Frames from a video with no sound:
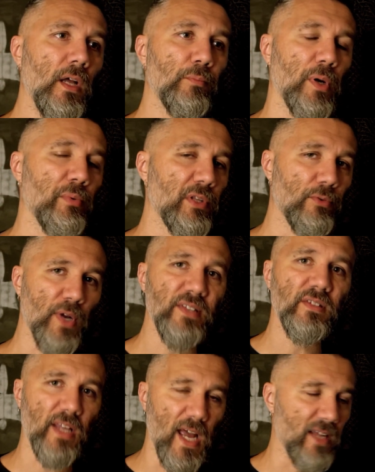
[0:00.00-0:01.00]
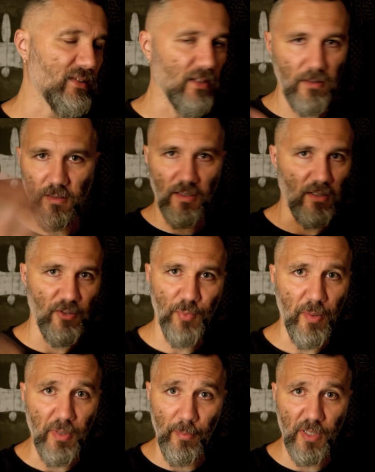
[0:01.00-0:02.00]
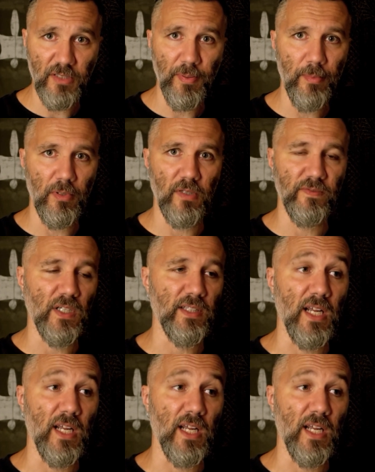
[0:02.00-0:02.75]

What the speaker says: Problem with the resin casting, and there's probably a bunch of people that have done that,